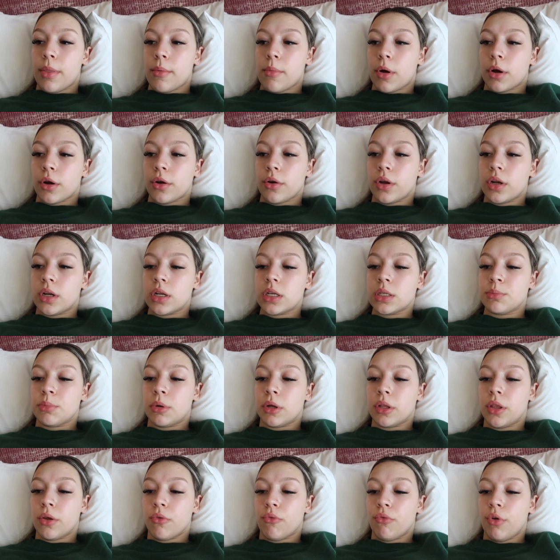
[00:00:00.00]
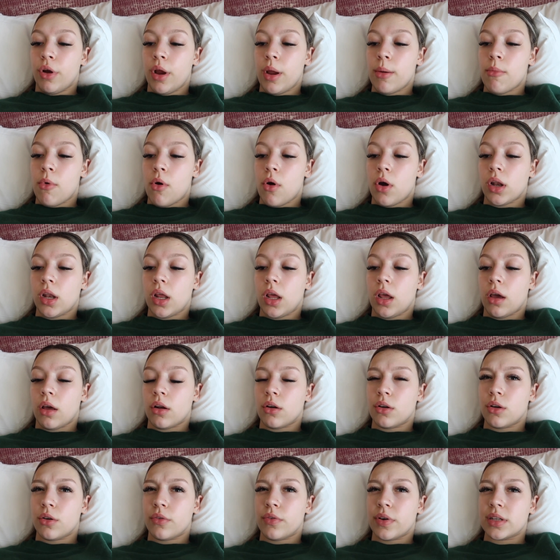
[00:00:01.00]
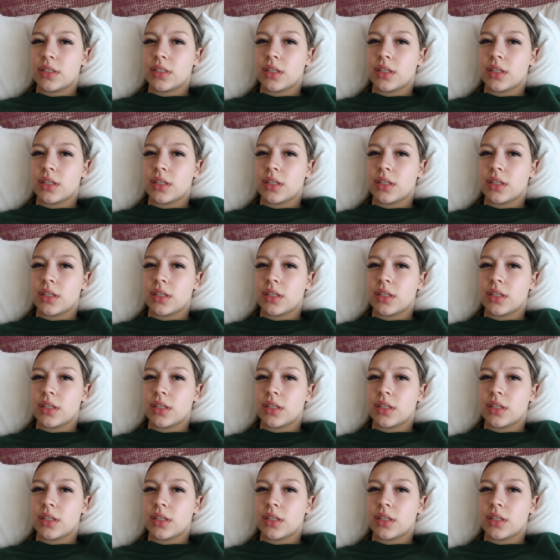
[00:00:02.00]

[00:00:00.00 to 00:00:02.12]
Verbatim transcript: the margaritas but the rim on it i don't know if i